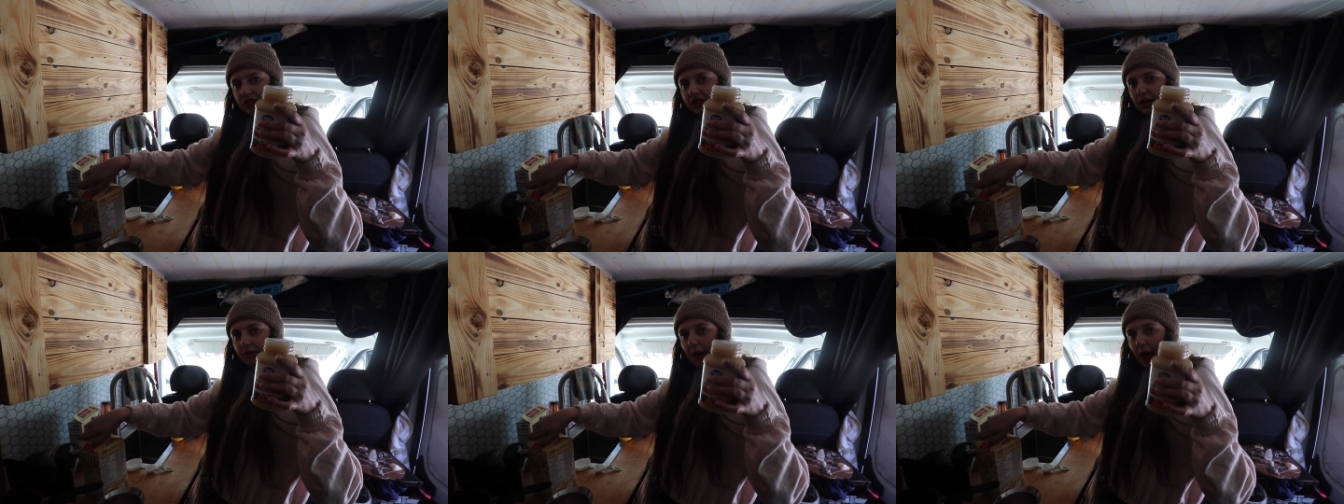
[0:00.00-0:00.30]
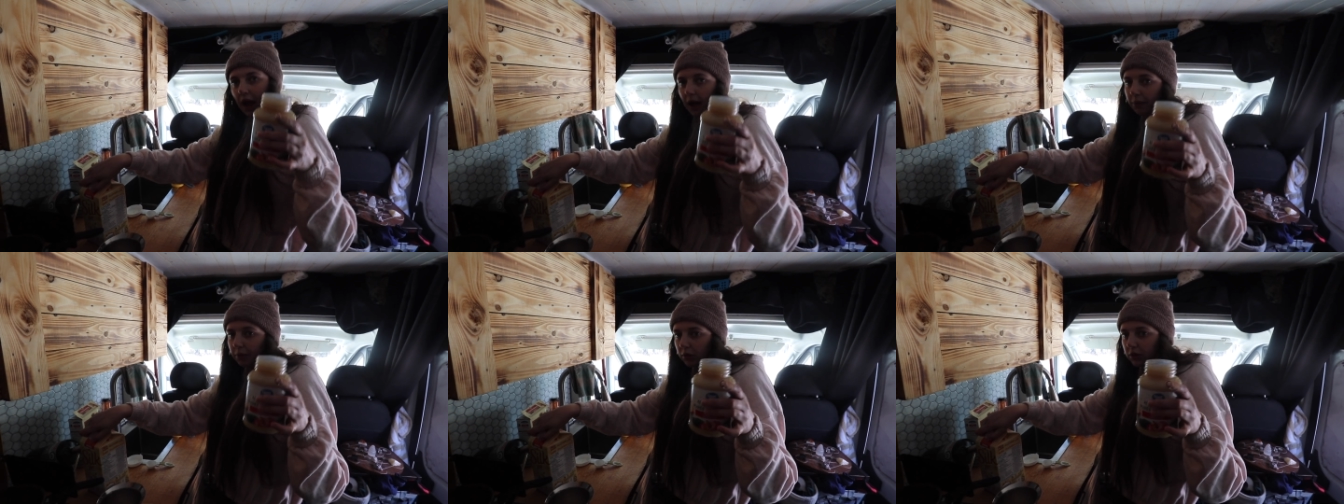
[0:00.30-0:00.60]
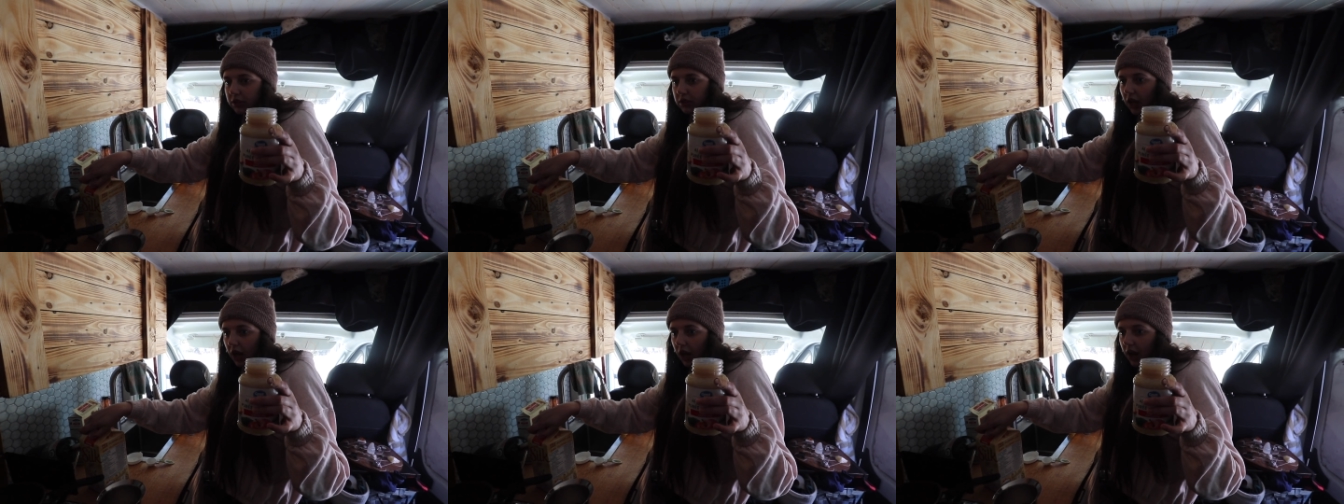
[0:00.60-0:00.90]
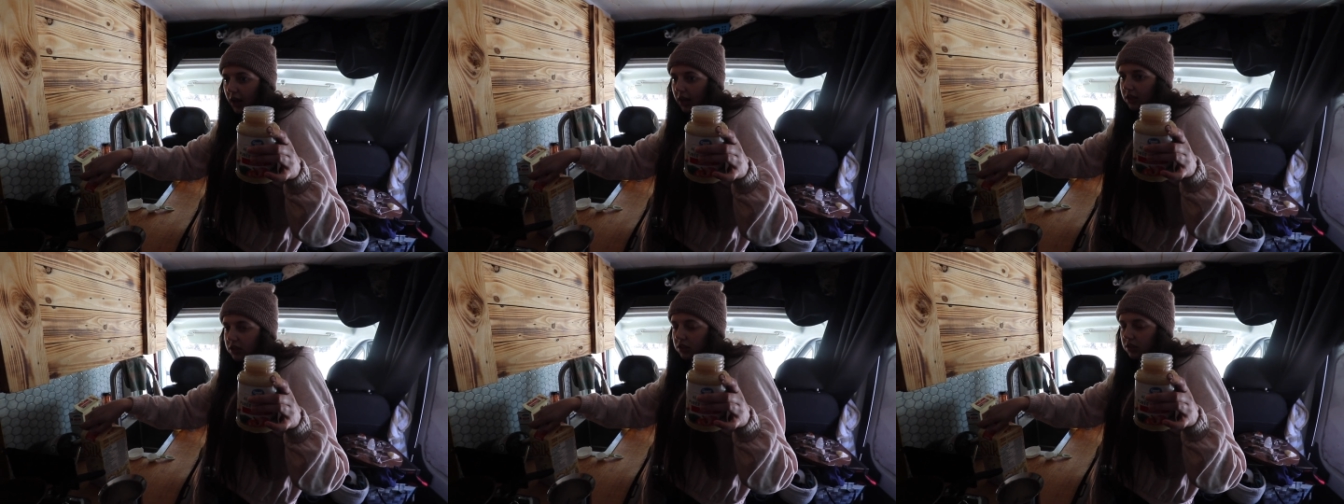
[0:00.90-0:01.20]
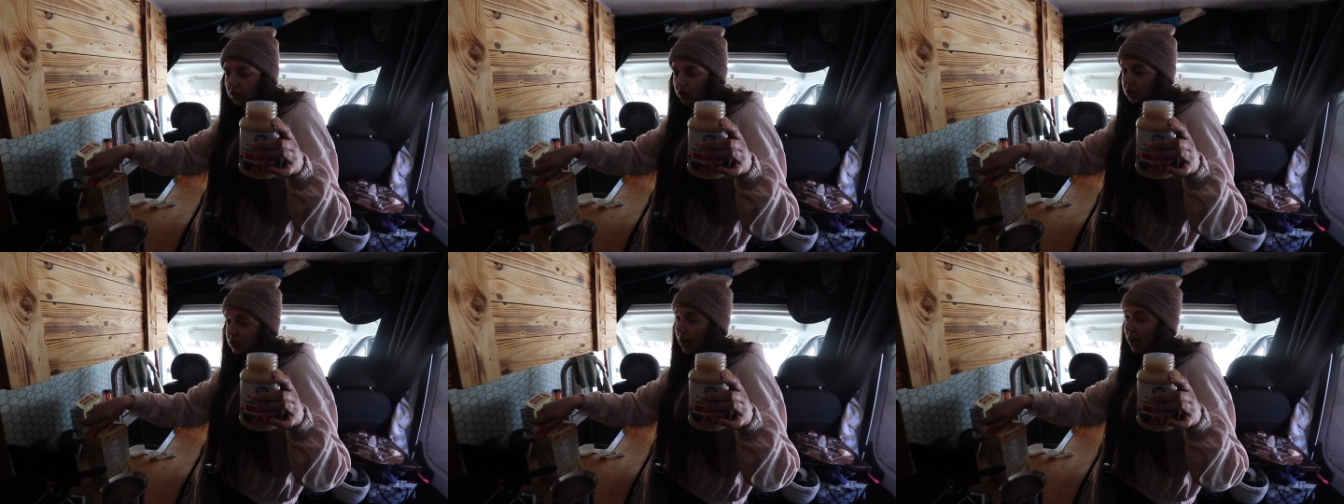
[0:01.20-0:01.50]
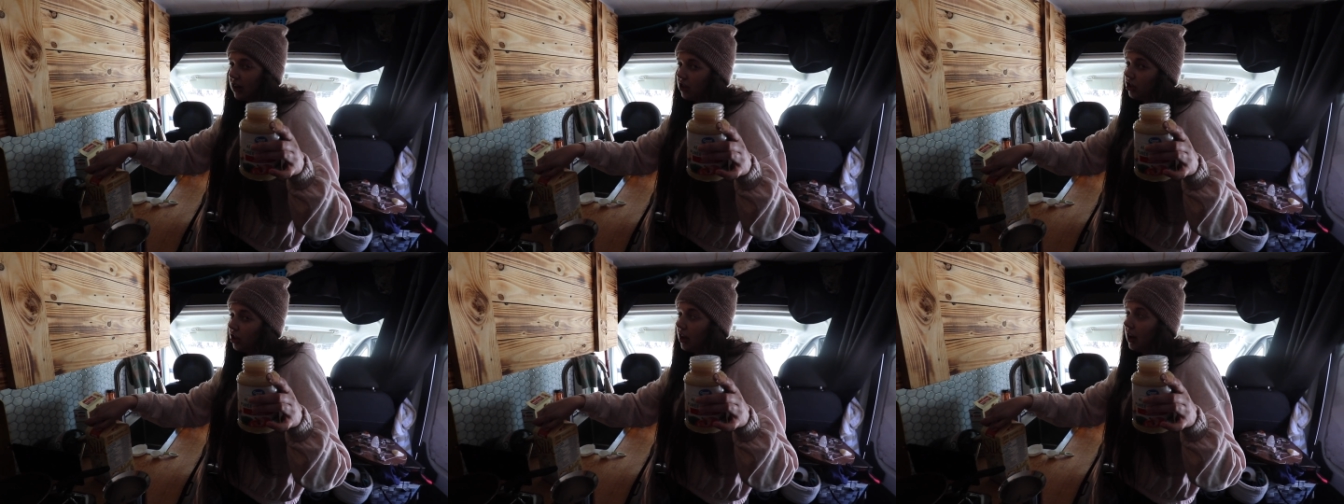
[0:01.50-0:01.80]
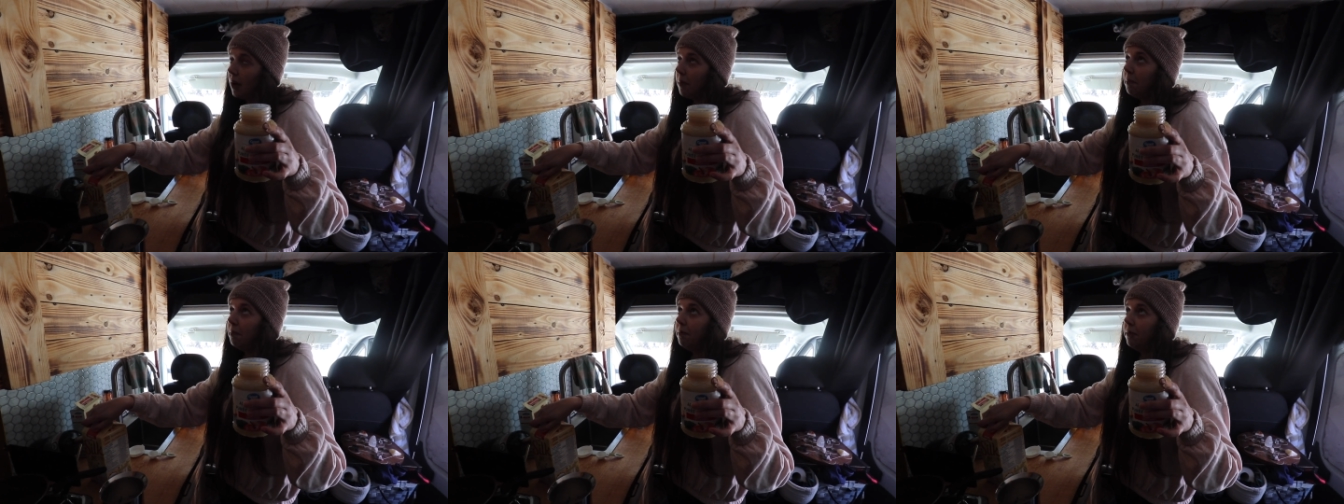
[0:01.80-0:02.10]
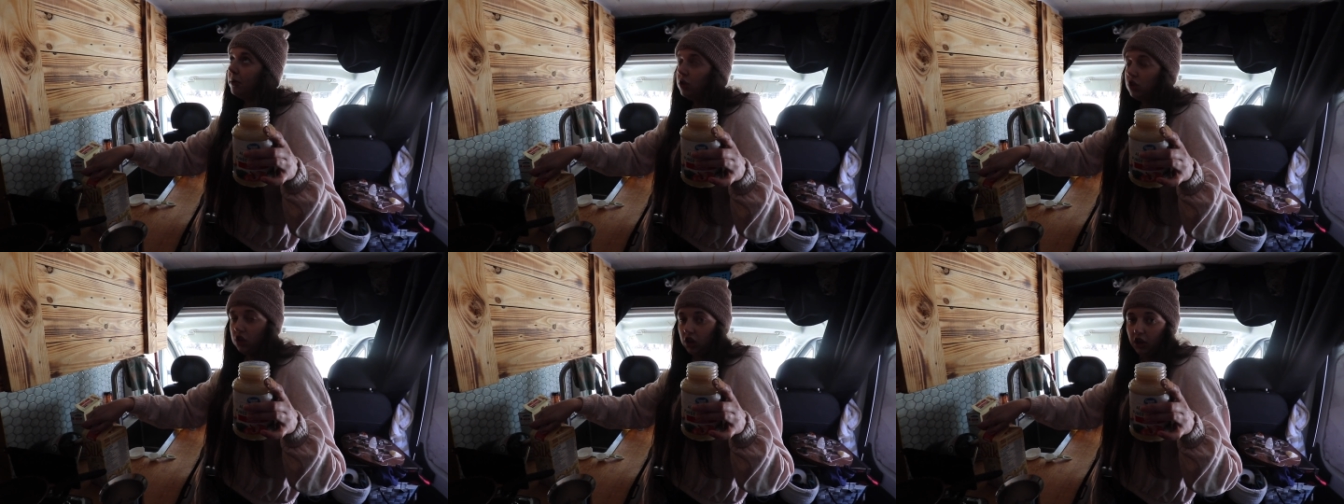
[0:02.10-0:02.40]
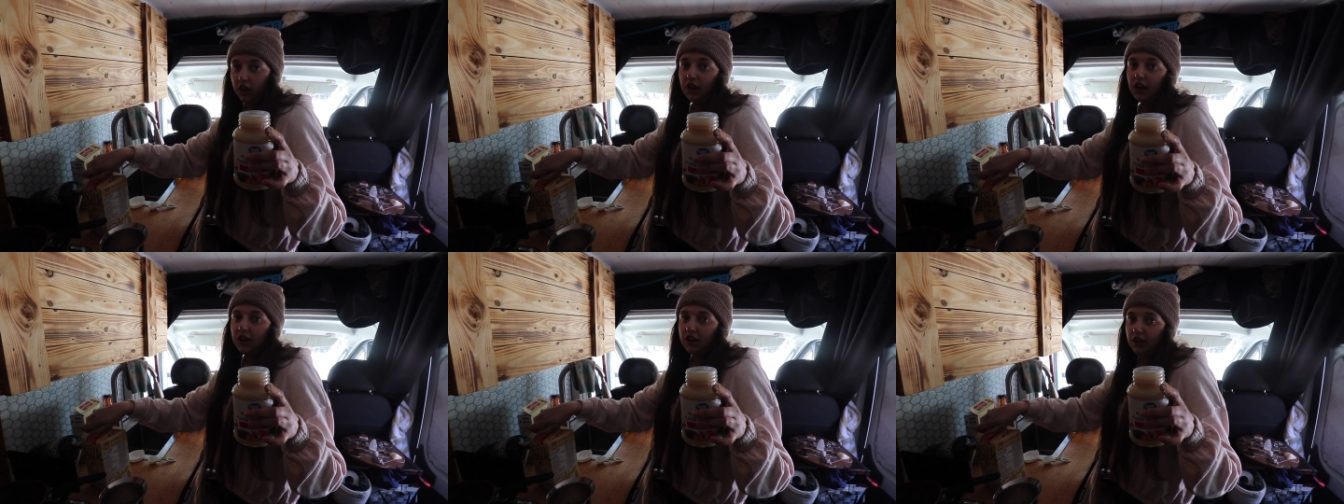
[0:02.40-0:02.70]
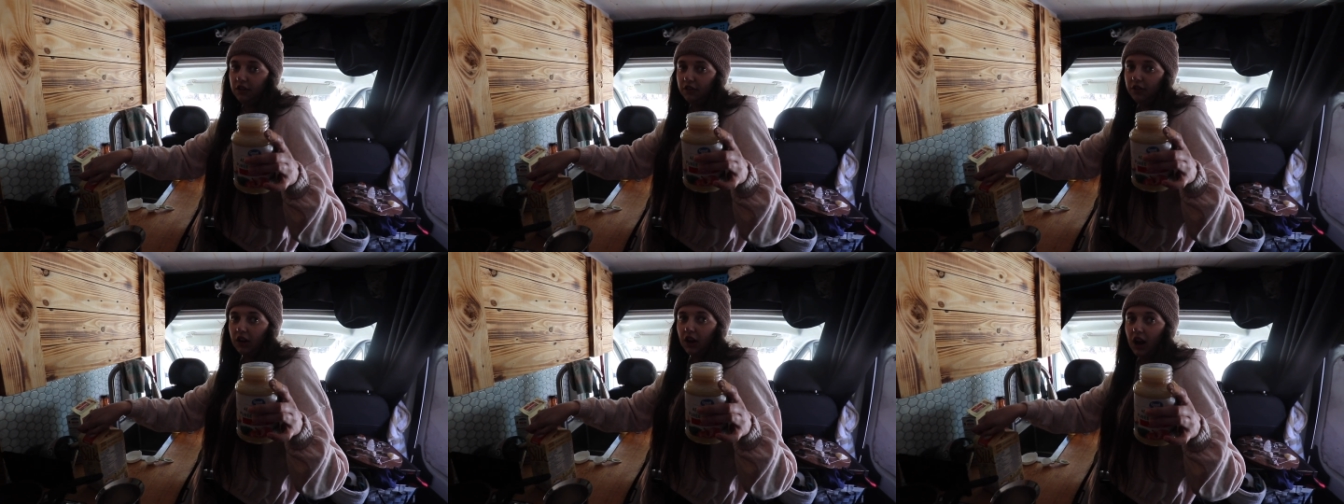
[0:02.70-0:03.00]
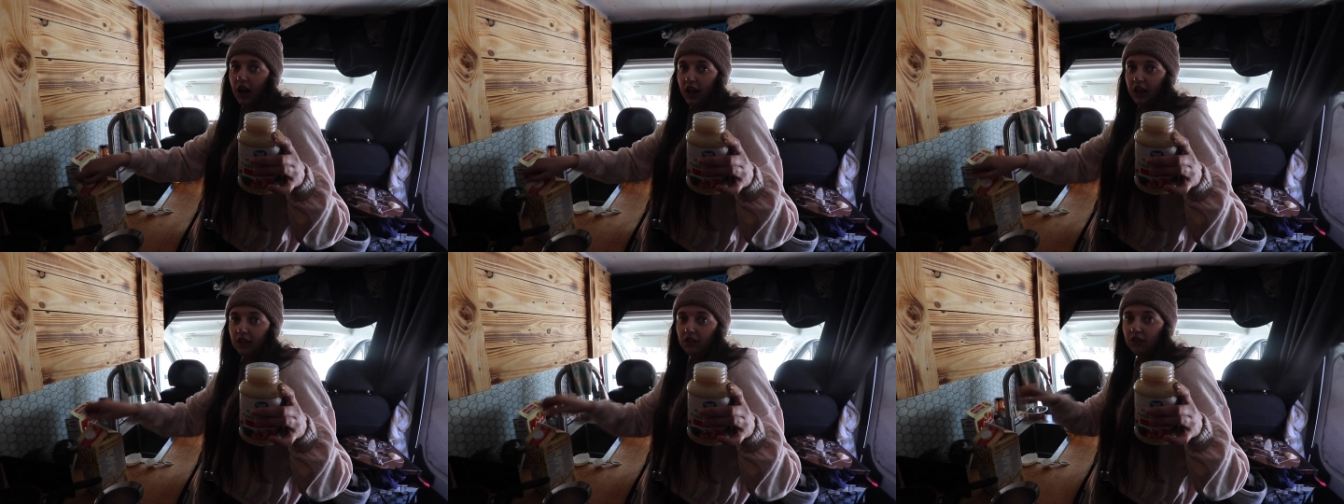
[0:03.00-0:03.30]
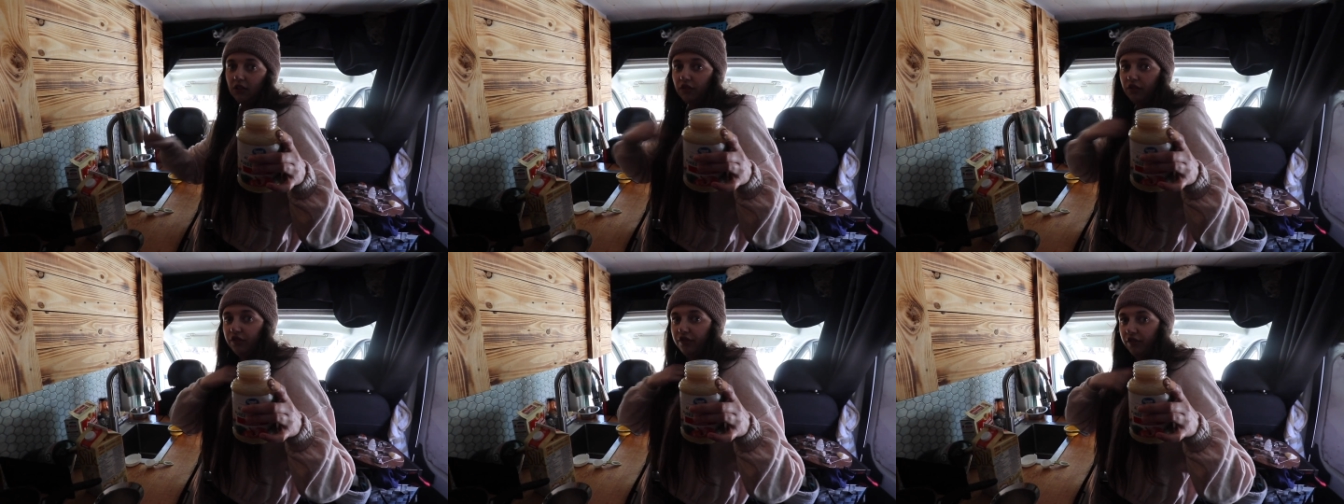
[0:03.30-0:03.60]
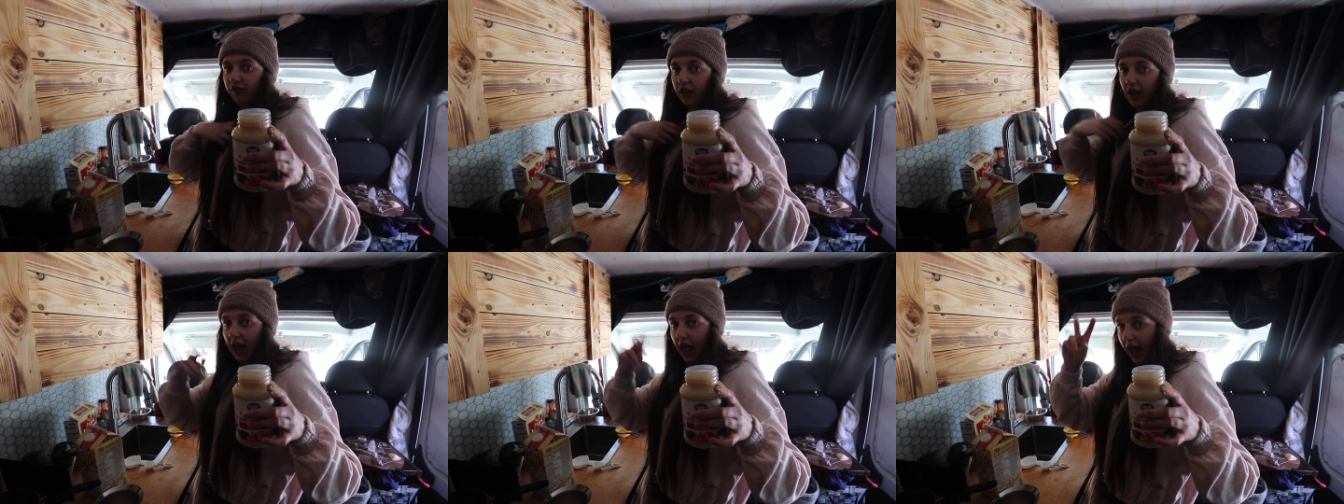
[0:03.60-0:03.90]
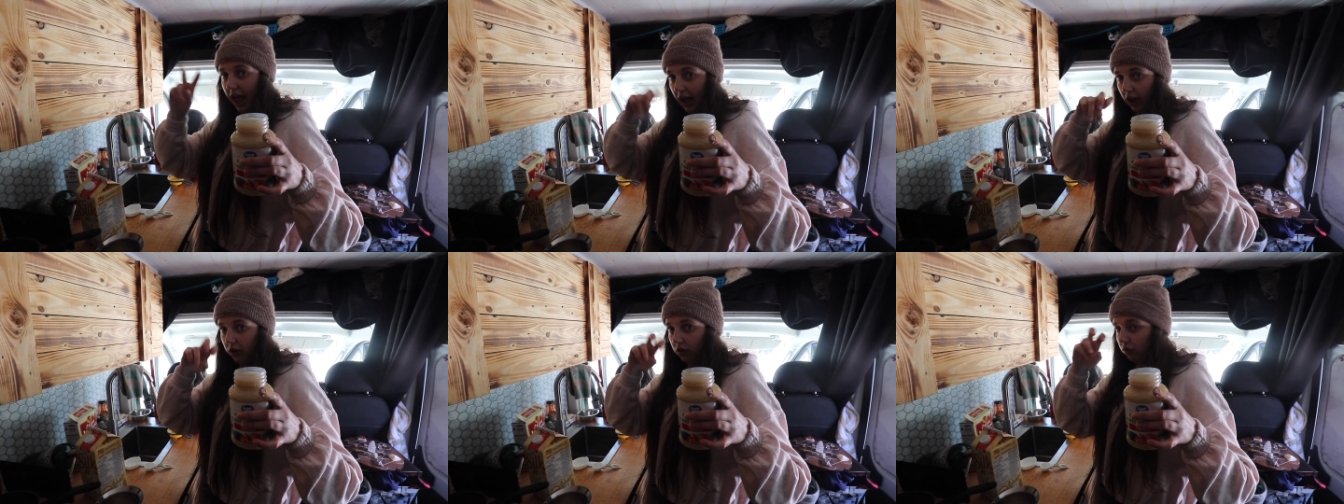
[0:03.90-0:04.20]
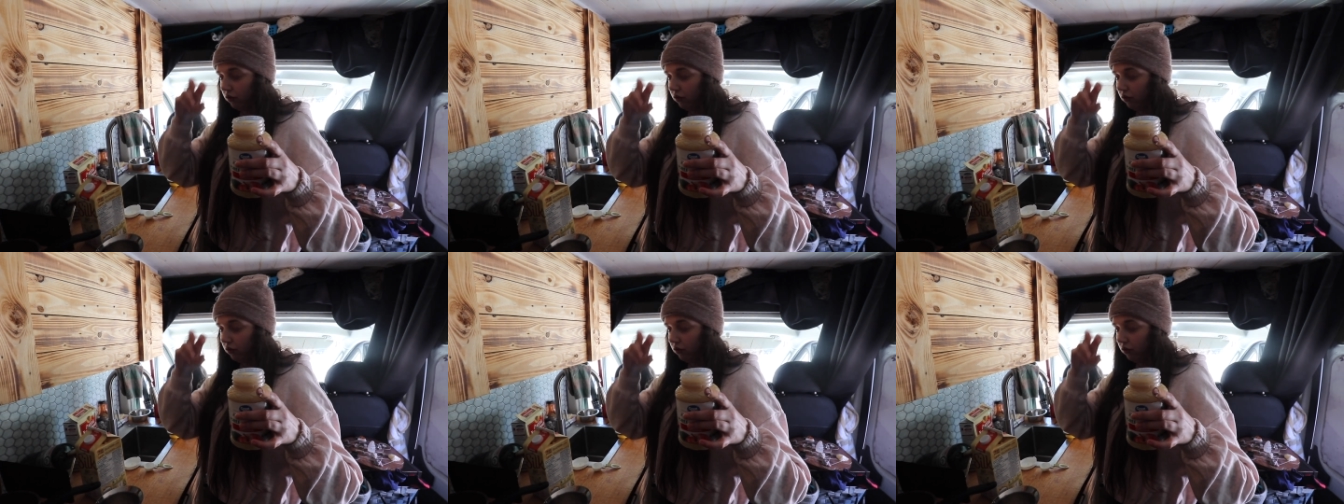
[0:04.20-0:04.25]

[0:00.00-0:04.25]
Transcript: some applesauce. There's actually a bajillion different kinds of egg